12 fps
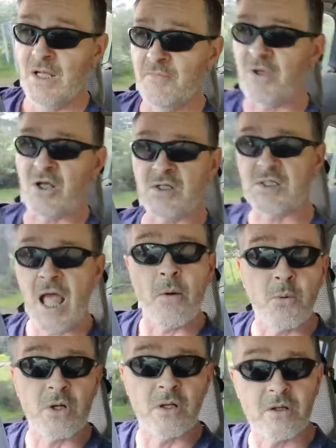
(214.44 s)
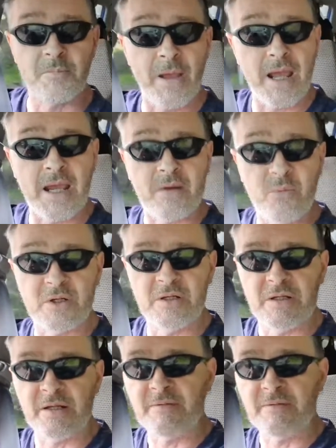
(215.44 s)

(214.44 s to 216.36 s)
Because that would look bad, wouldn't